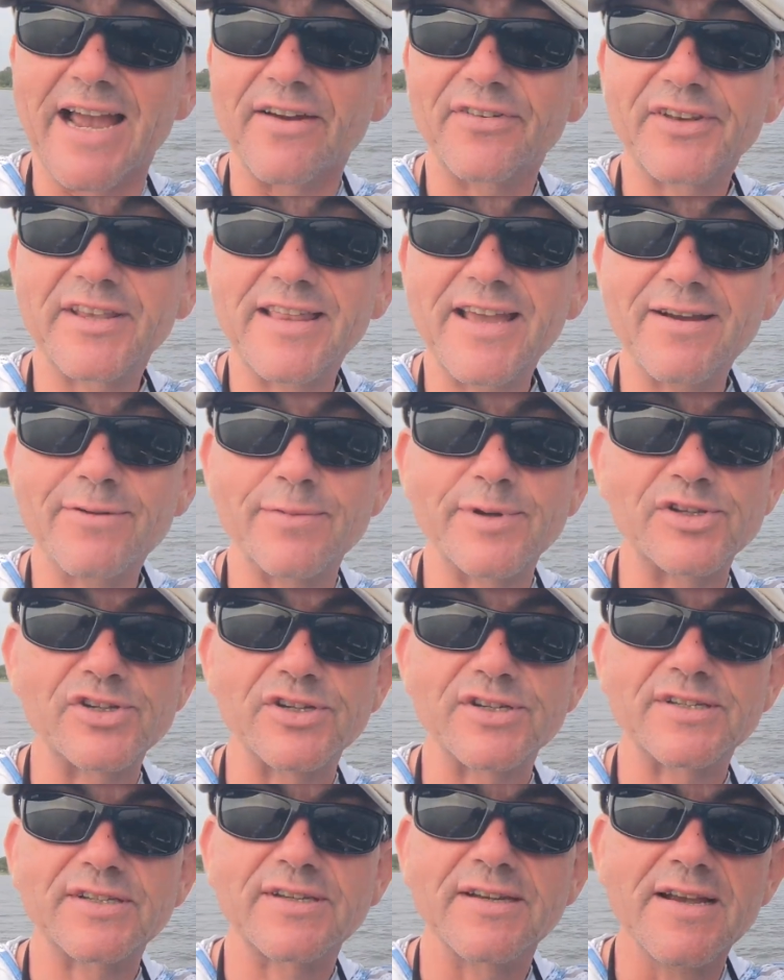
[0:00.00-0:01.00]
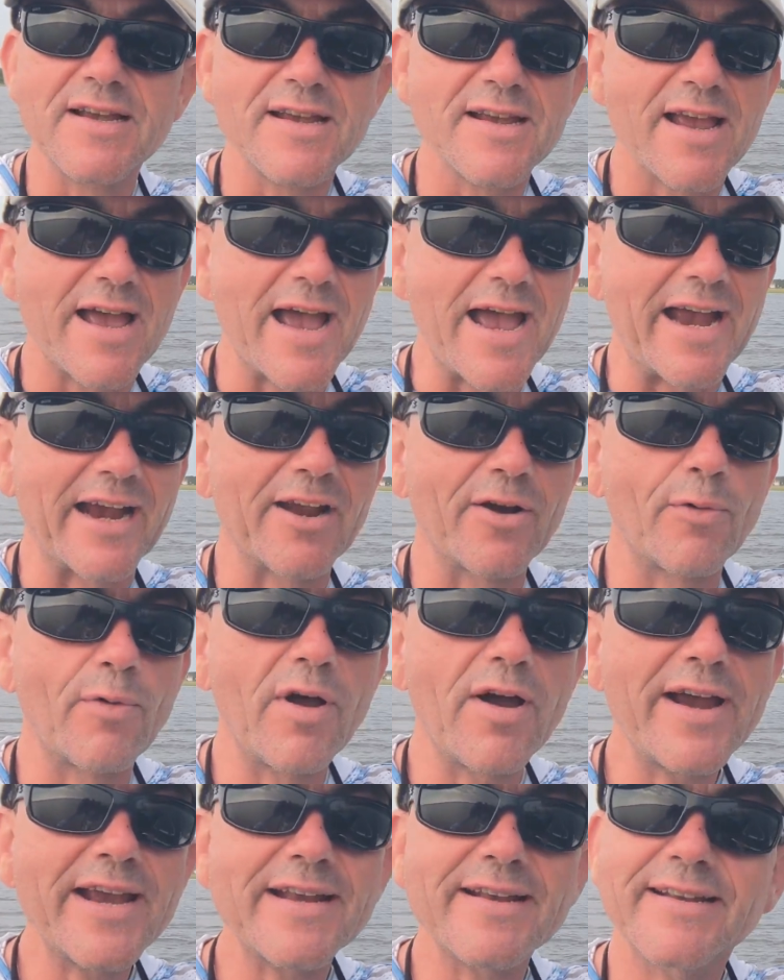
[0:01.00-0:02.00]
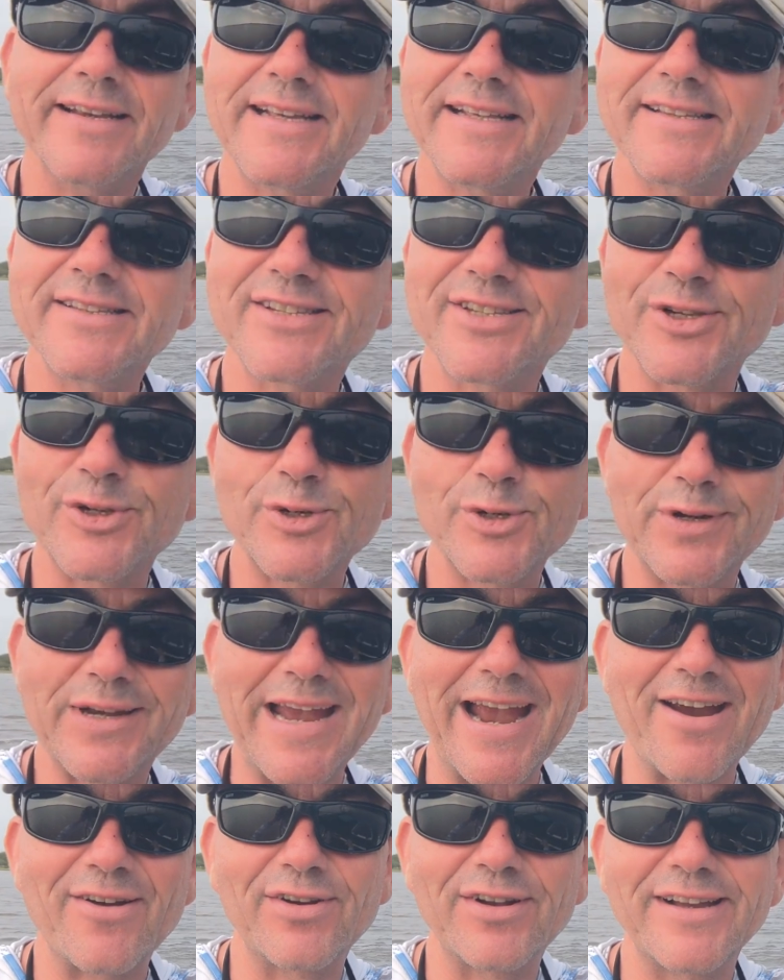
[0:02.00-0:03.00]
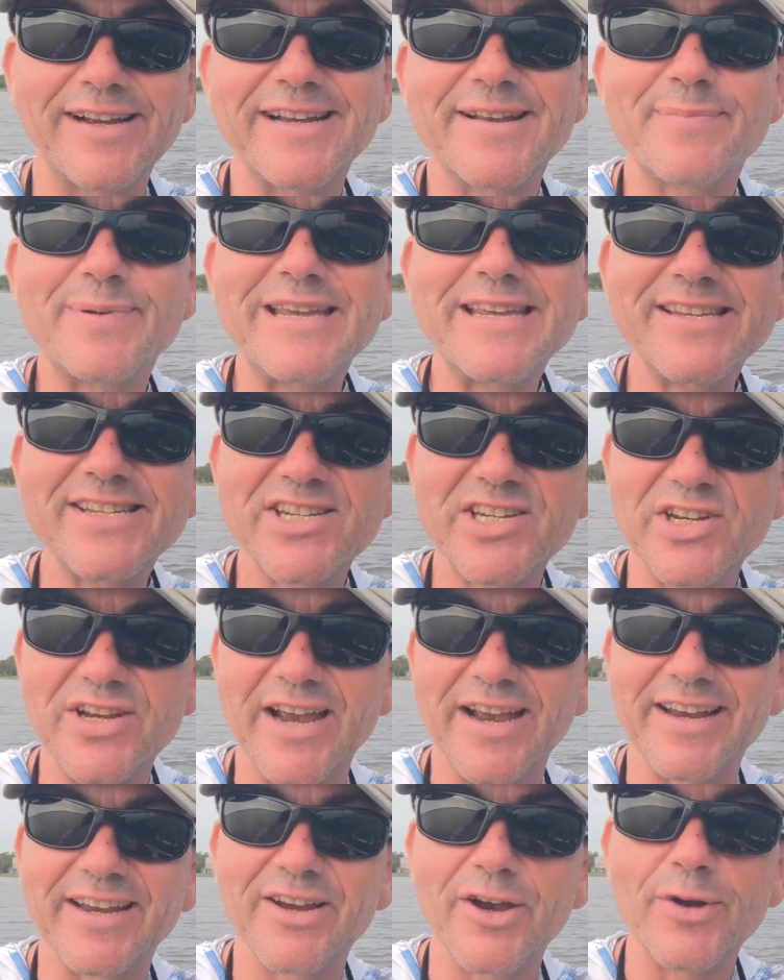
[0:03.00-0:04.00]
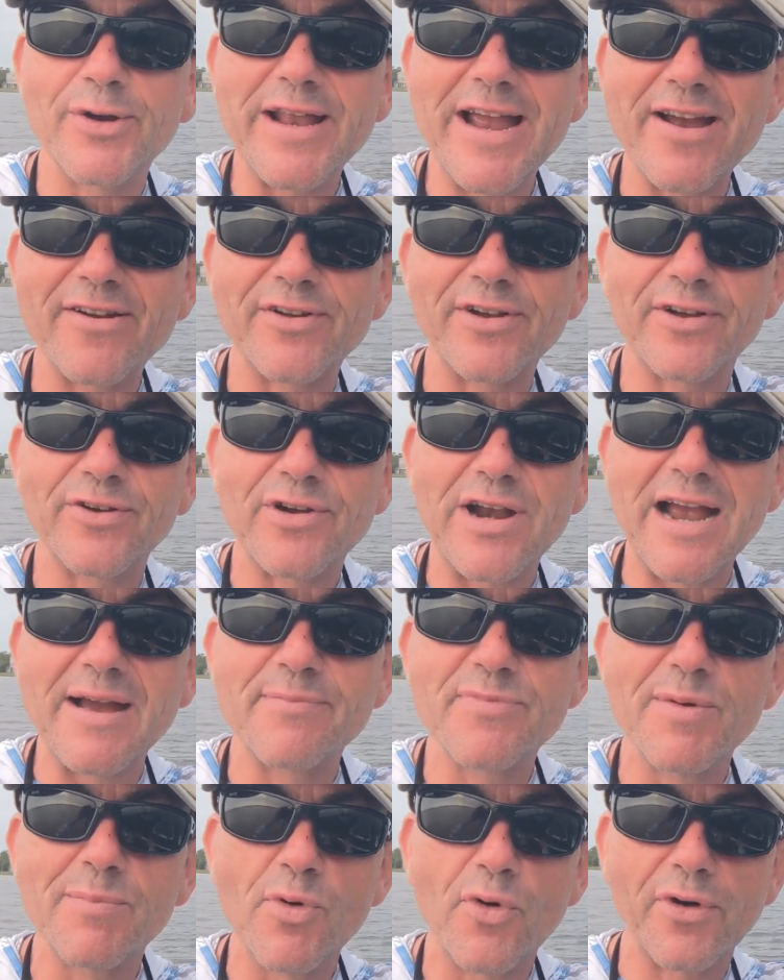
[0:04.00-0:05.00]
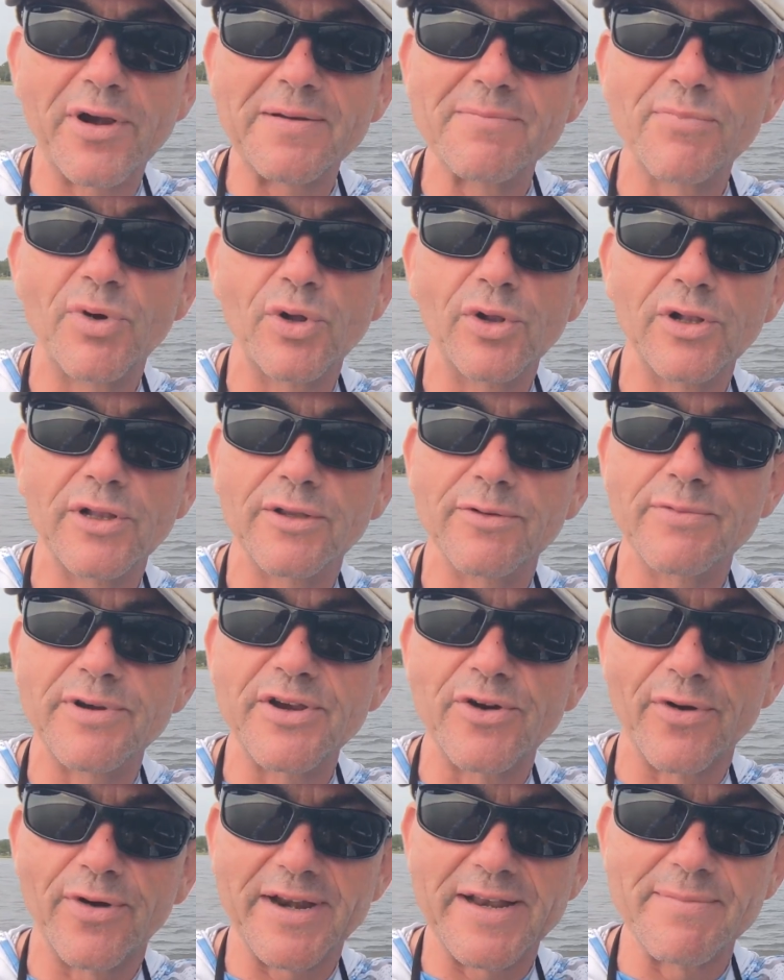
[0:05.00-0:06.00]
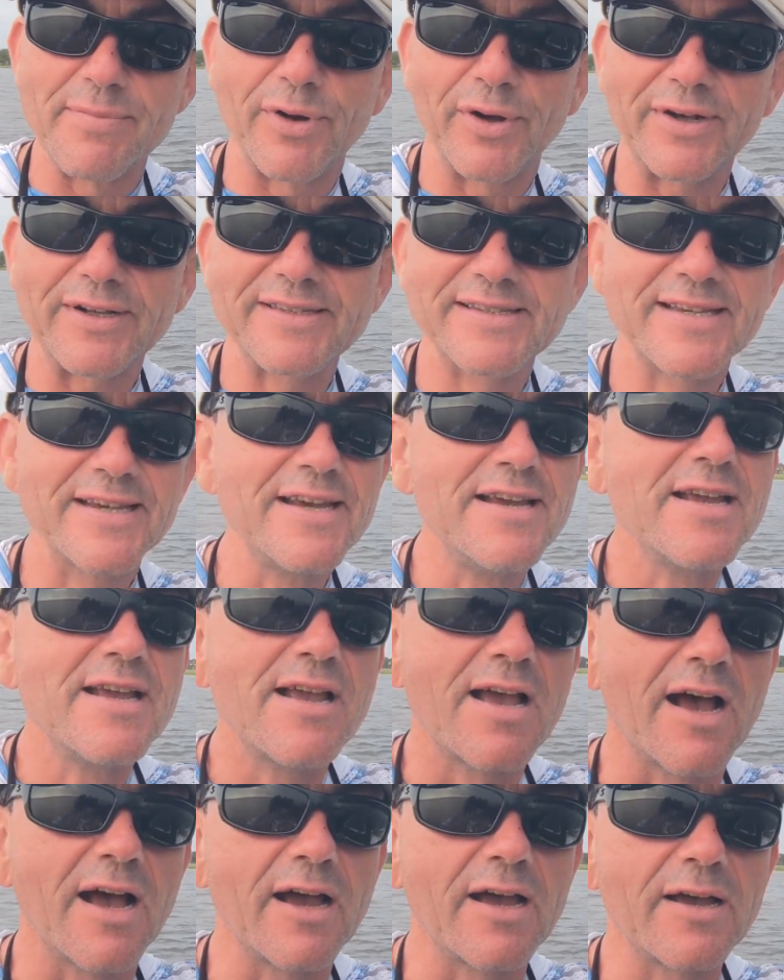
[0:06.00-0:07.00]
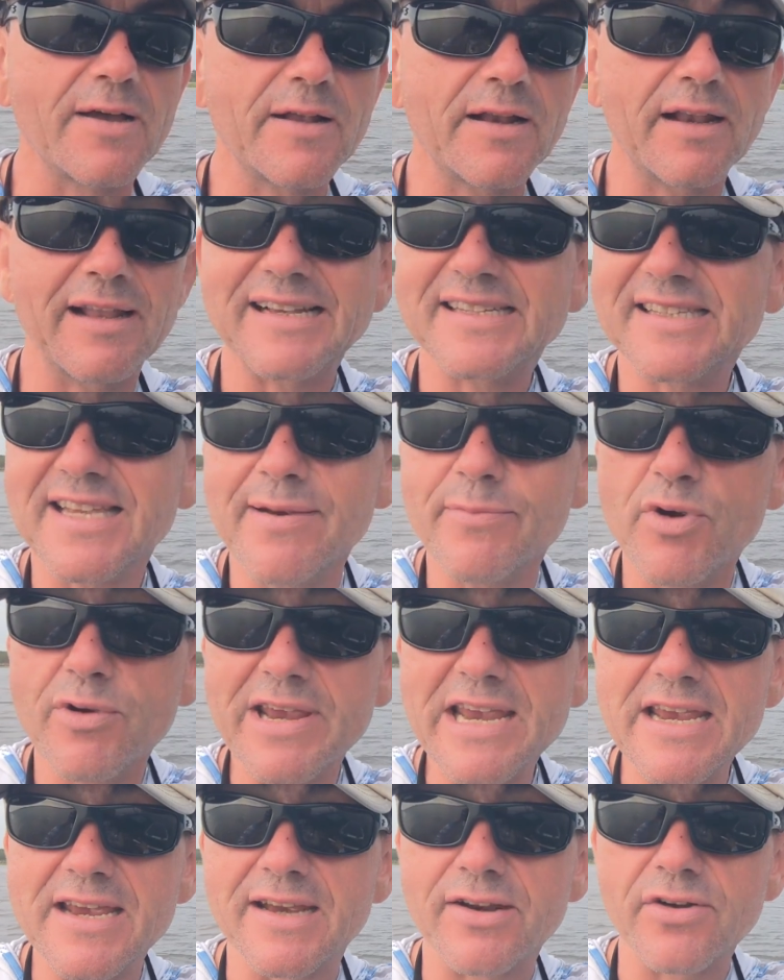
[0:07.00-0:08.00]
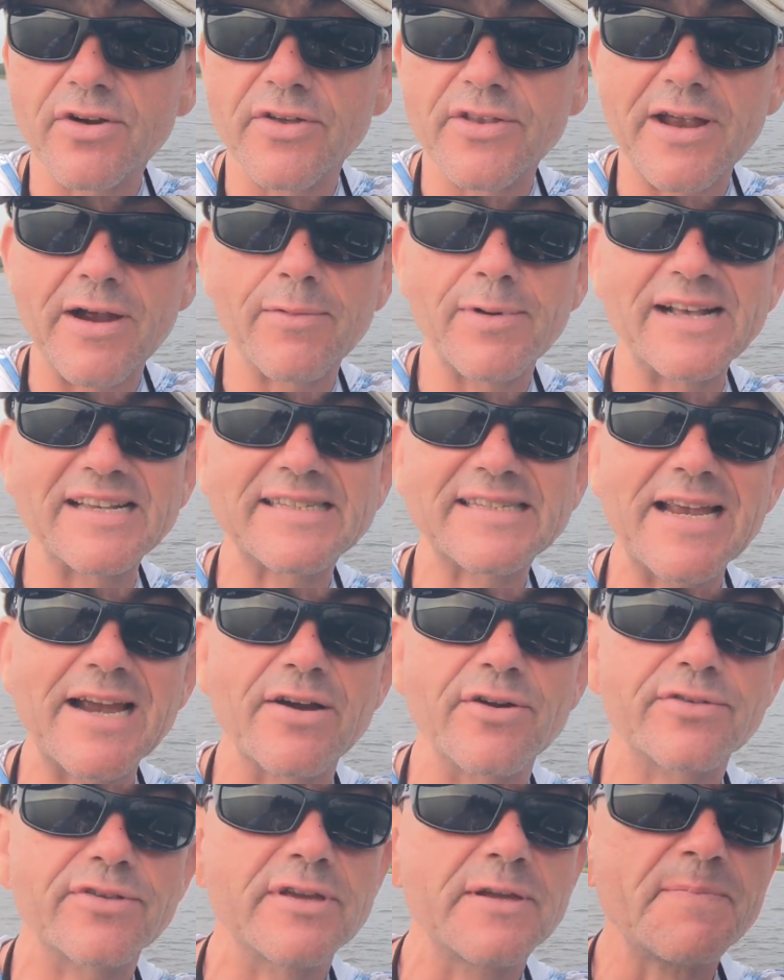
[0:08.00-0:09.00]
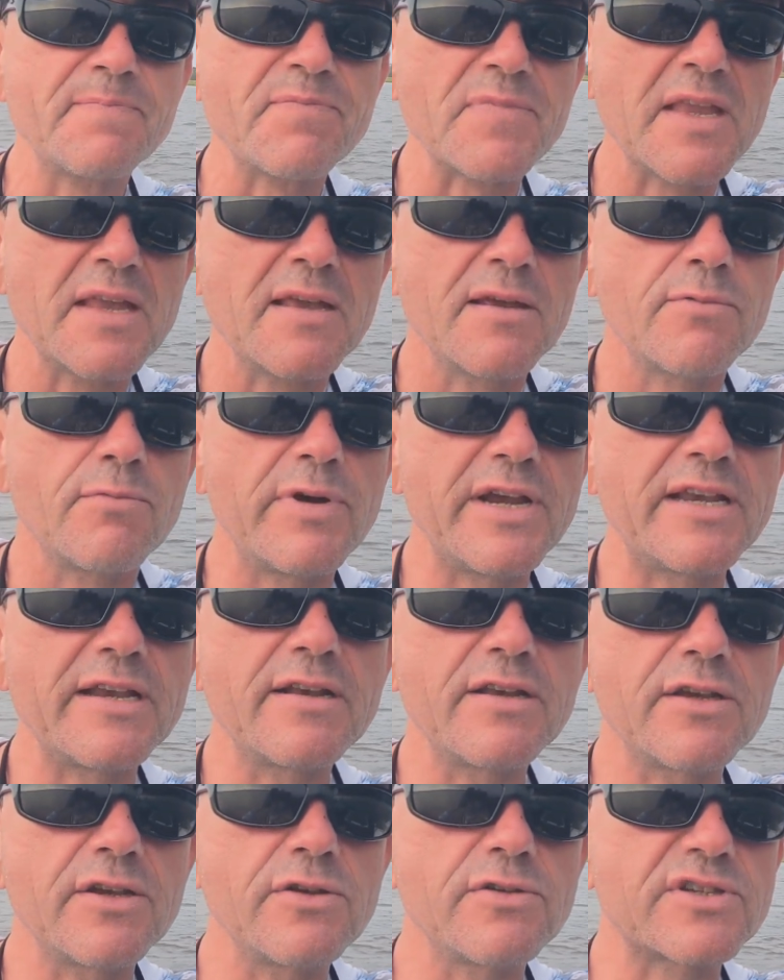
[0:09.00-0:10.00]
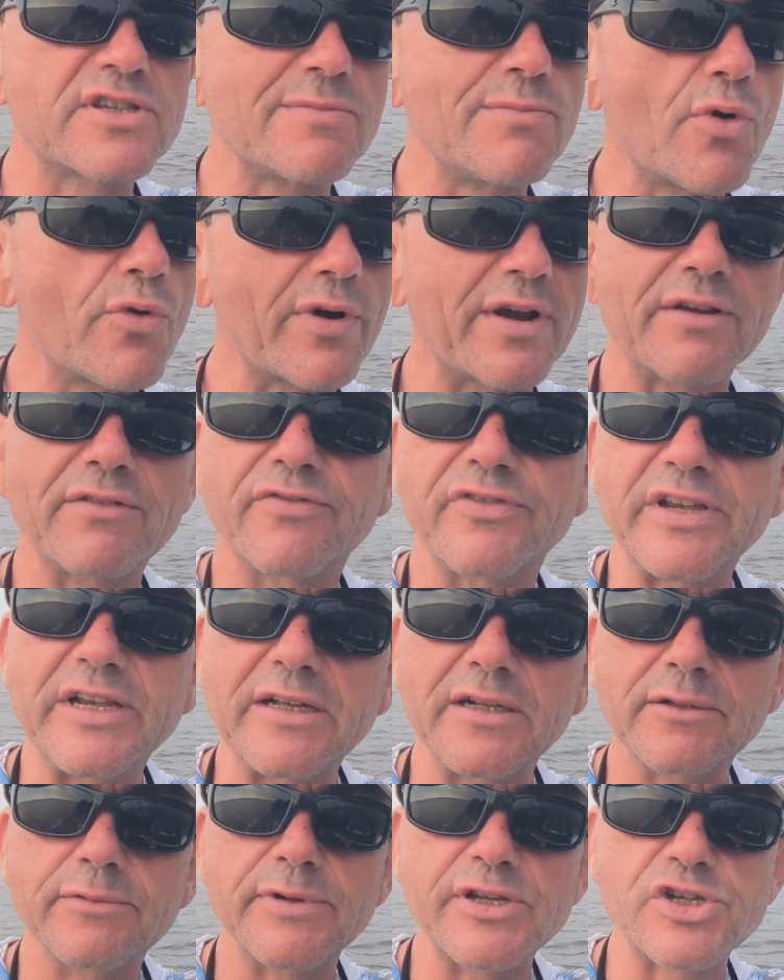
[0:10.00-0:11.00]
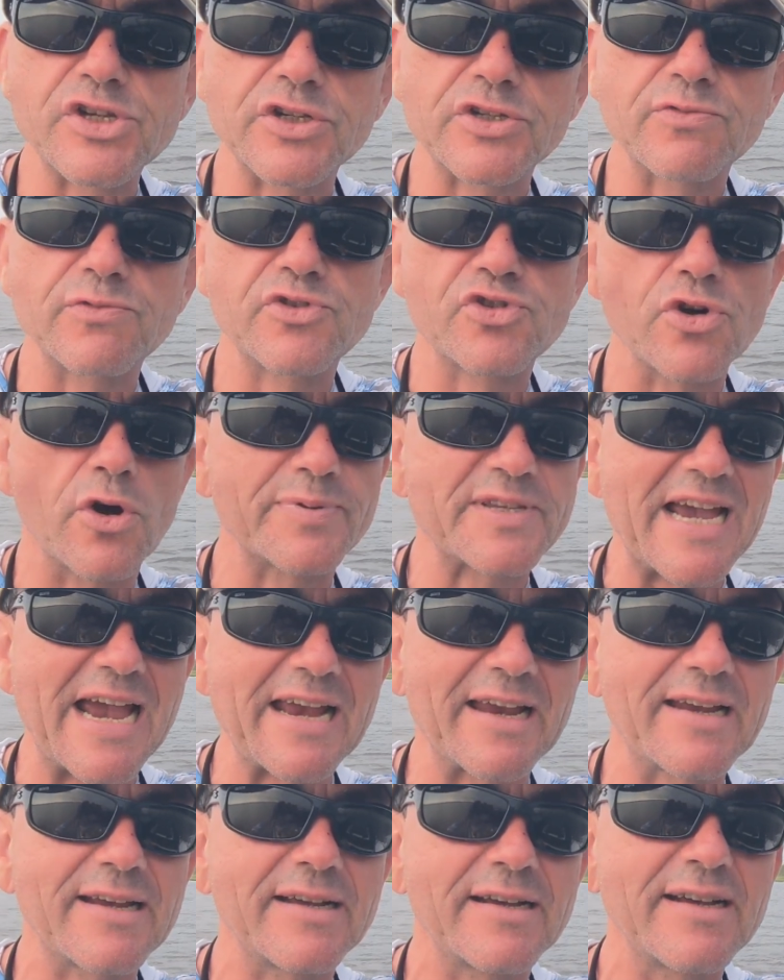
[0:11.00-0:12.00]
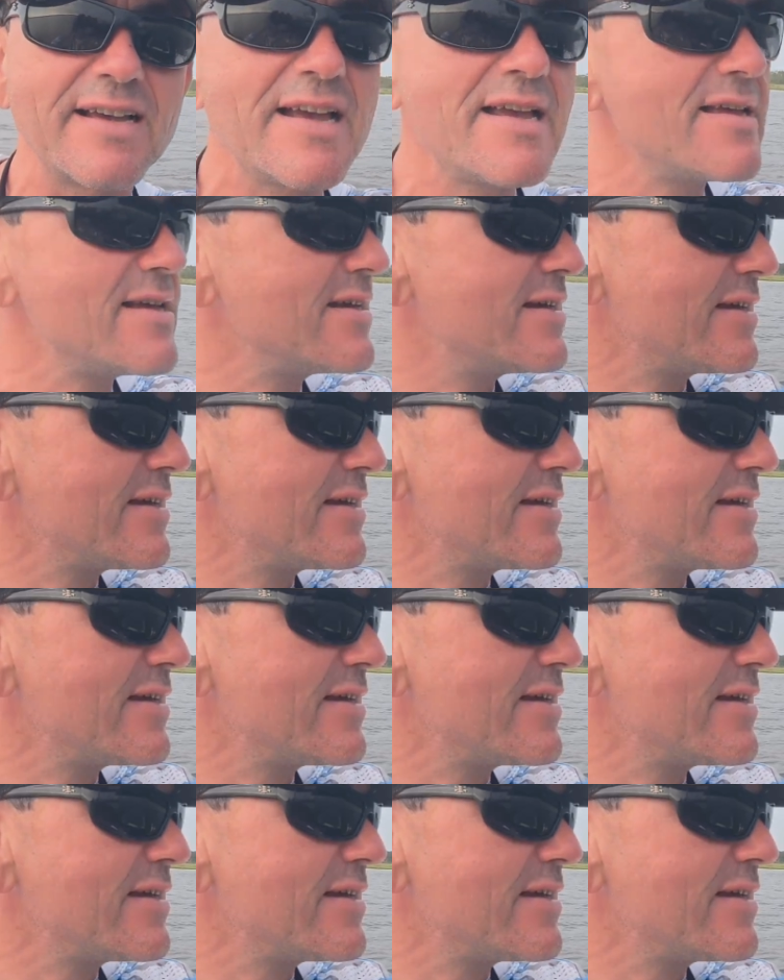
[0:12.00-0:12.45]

After that, we just hang a right into Carolina Beach and go down and grab the mooring ball that we already booked. Last time we were here on our way south, we didn't use the mooring field, we just dropped anchor.